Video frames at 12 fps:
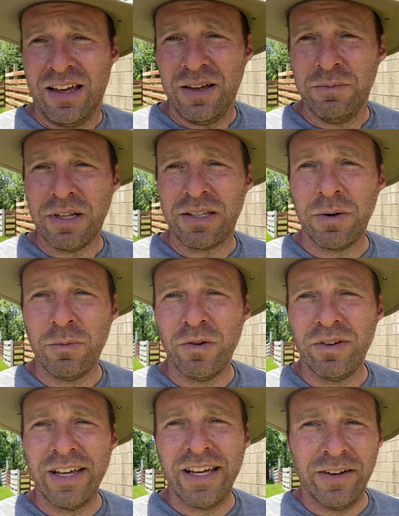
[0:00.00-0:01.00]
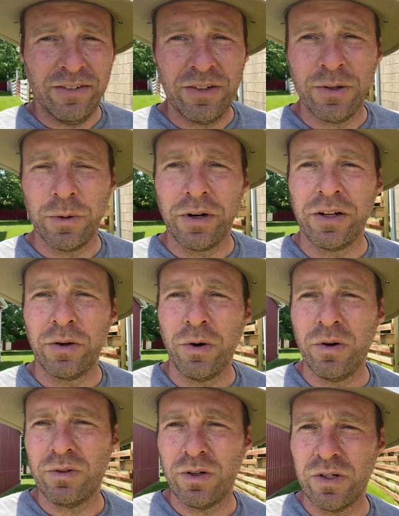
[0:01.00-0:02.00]
but they're moving in. We're gonna go
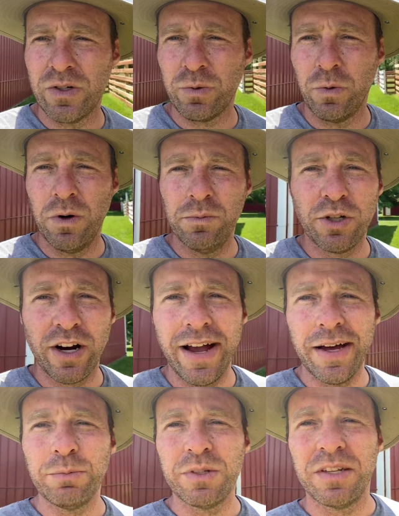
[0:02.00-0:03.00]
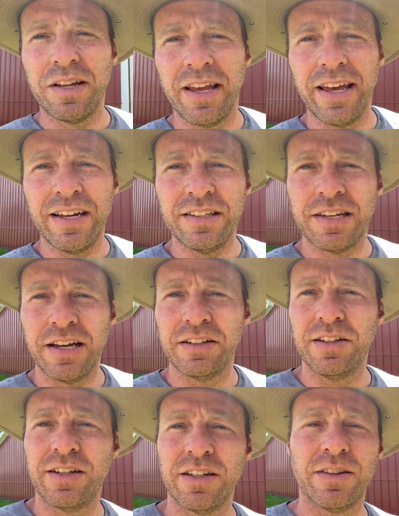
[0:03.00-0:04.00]
over swarm traps today, take a
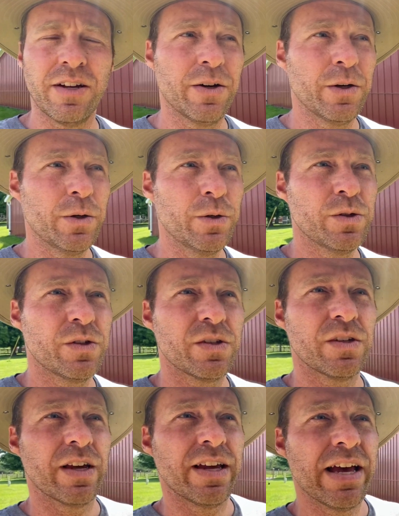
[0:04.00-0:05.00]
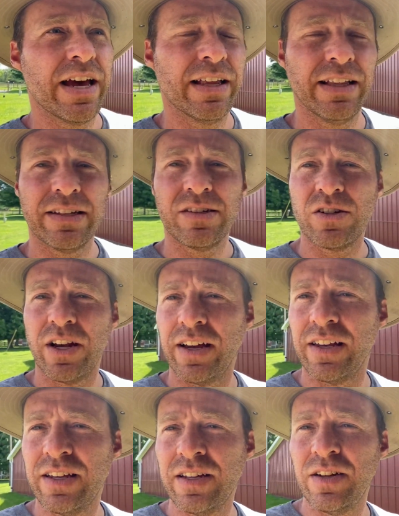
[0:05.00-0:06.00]
look at those, and let's
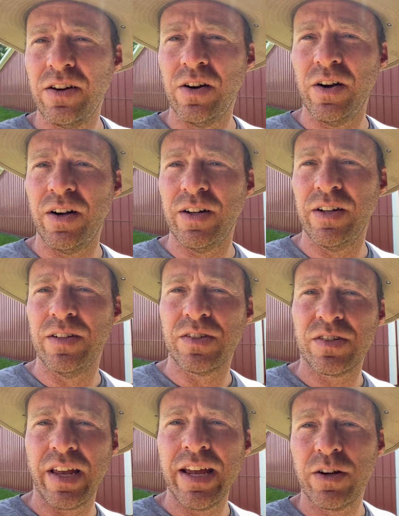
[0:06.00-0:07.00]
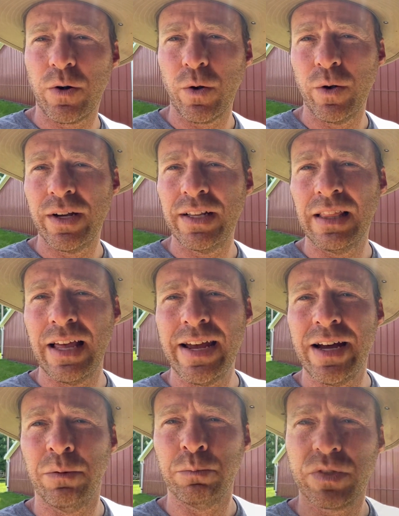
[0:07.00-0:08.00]
check in on St. Croix
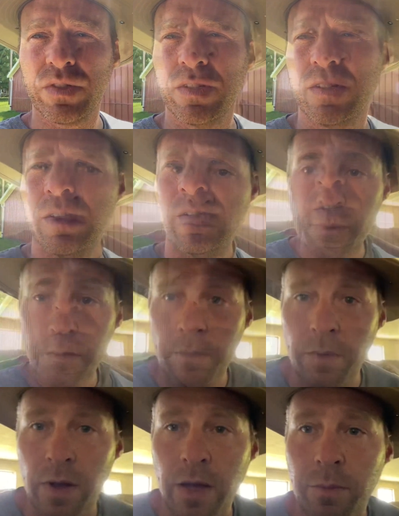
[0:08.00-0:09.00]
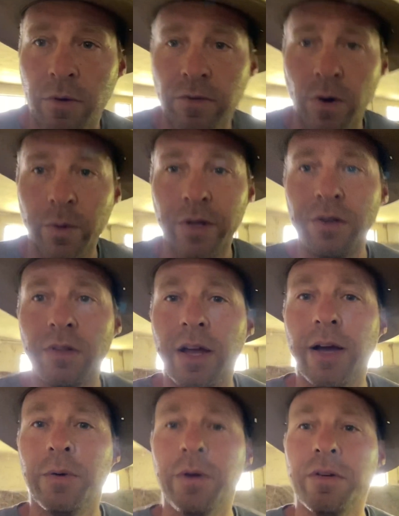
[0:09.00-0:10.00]
lambs. Hey, before we do
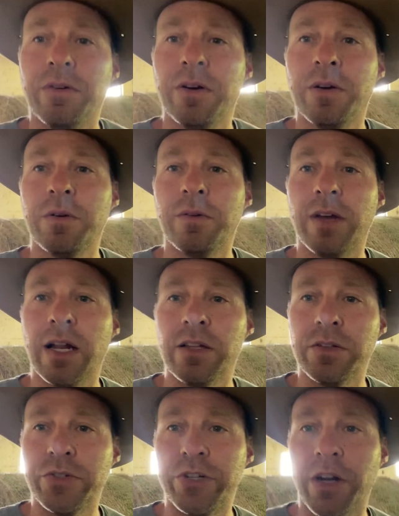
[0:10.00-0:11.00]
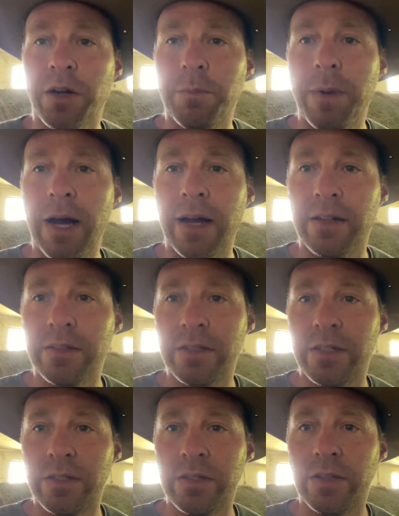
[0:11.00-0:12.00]
that, we've got a little junk pile in
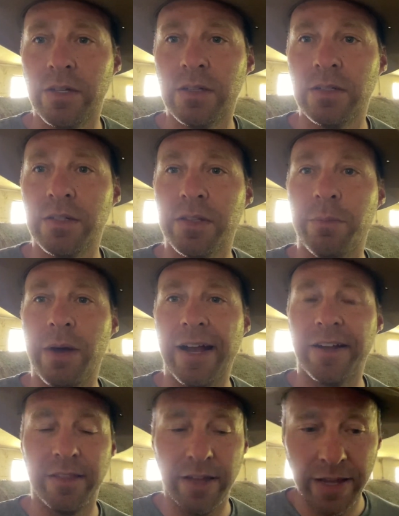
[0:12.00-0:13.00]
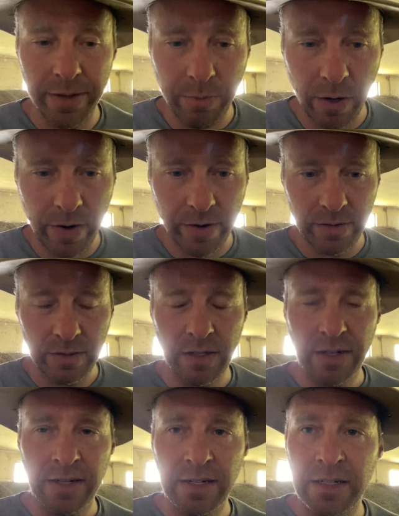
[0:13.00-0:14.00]
here in the back of the hay
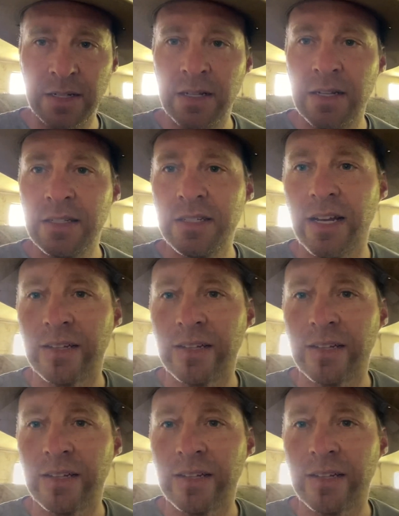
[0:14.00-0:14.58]
barn. Check